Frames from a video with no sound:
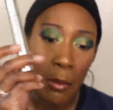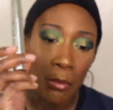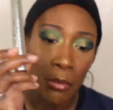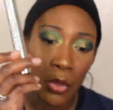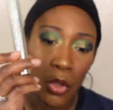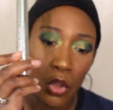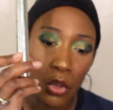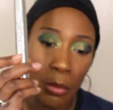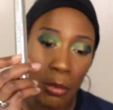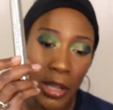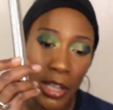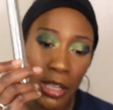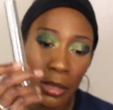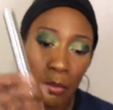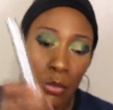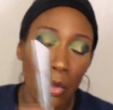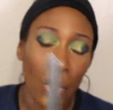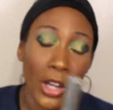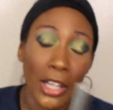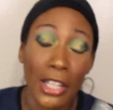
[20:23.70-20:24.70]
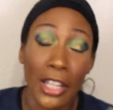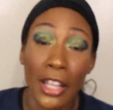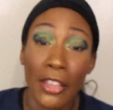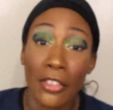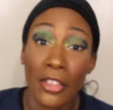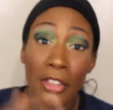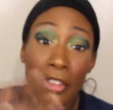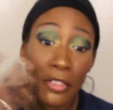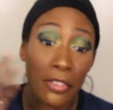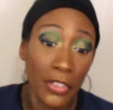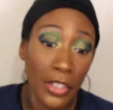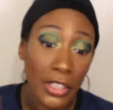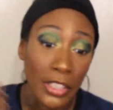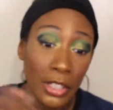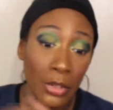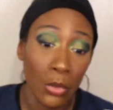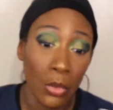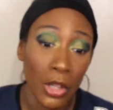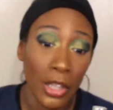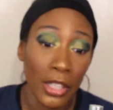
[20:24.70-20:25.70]
Milk Makeup one and then the
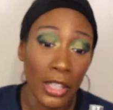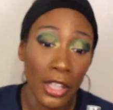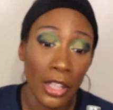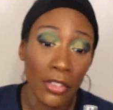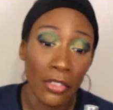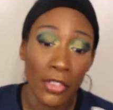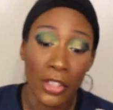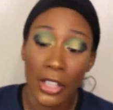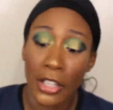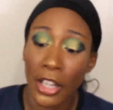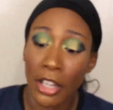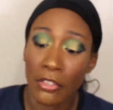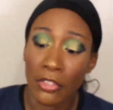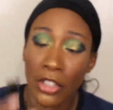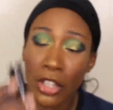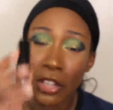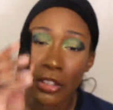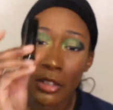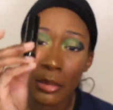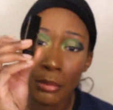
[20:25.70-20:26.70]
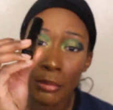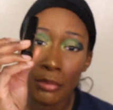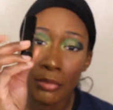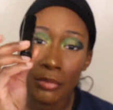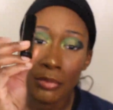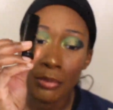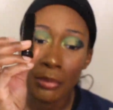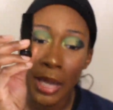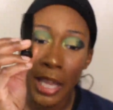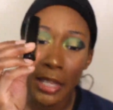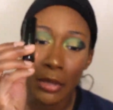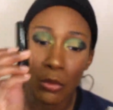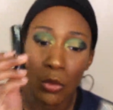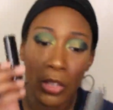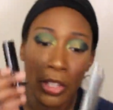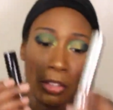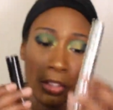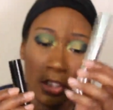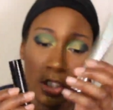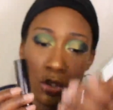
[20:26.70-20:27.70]
Fenty one and then I've done the bite
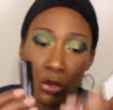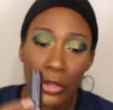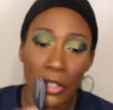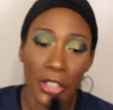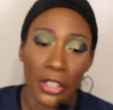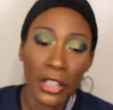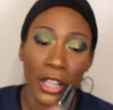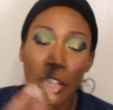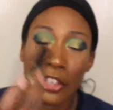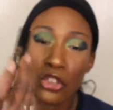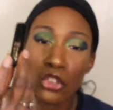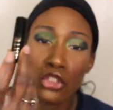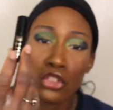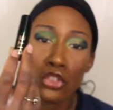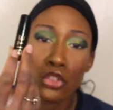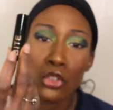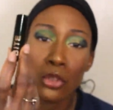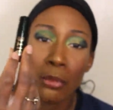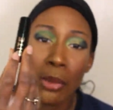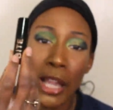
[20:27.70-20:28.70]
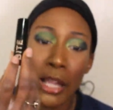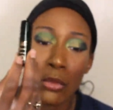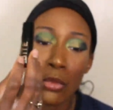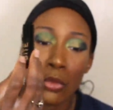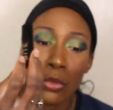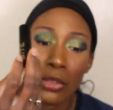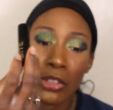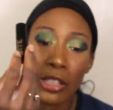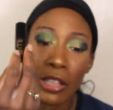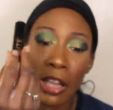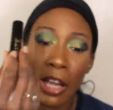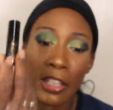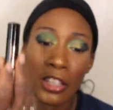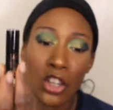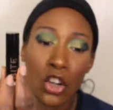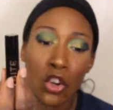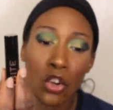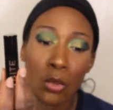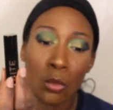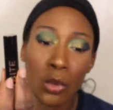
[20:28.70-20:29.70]
one and this one and I usually do the bite one with the
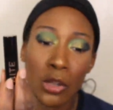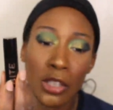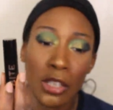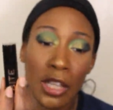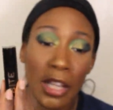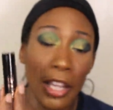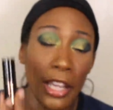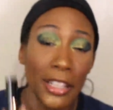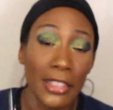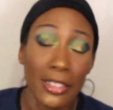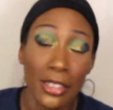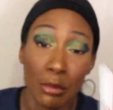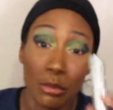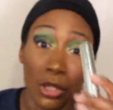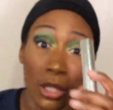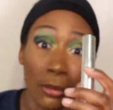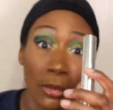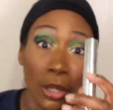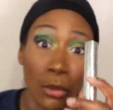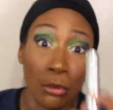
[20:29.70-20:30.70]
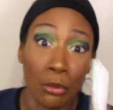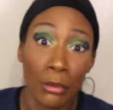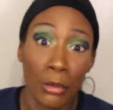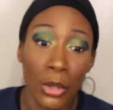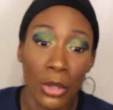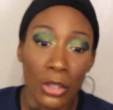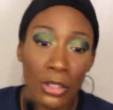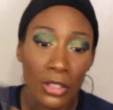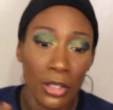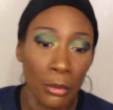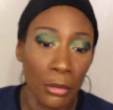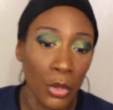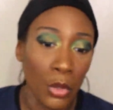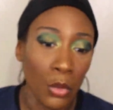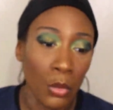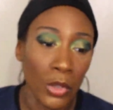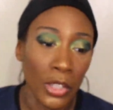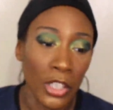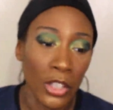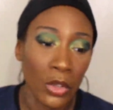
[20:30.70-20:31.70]
comb one and sometimes I'll mix the
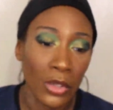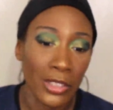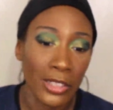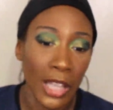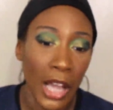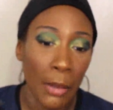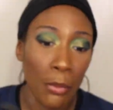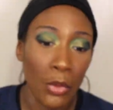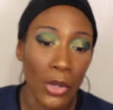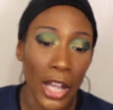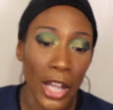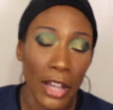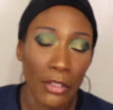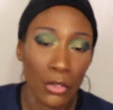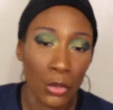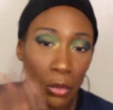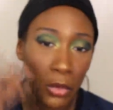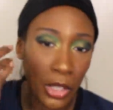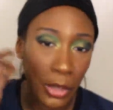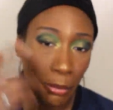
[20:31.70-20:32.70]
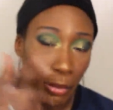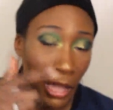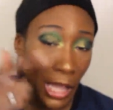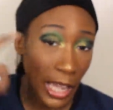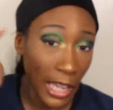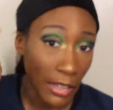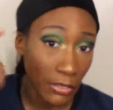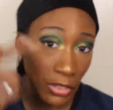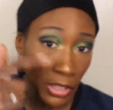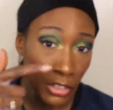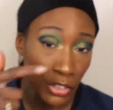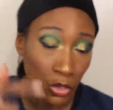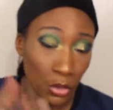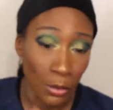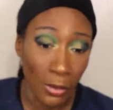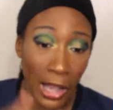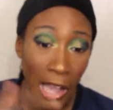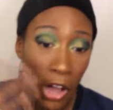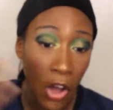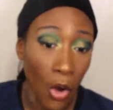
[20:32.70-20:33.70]
milk one in on top when I have to reapply after I do
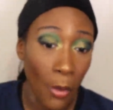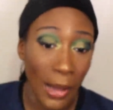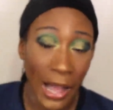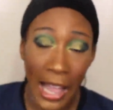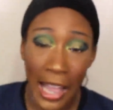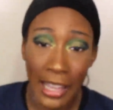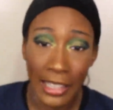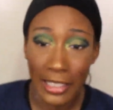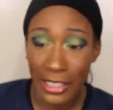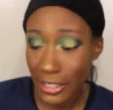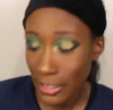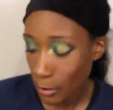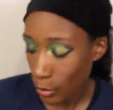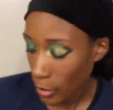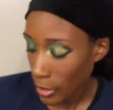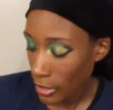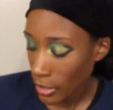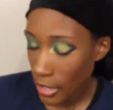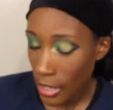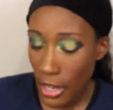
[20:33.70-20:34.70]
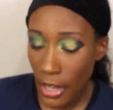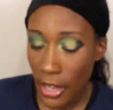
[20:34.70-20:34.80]
my all my eye looks but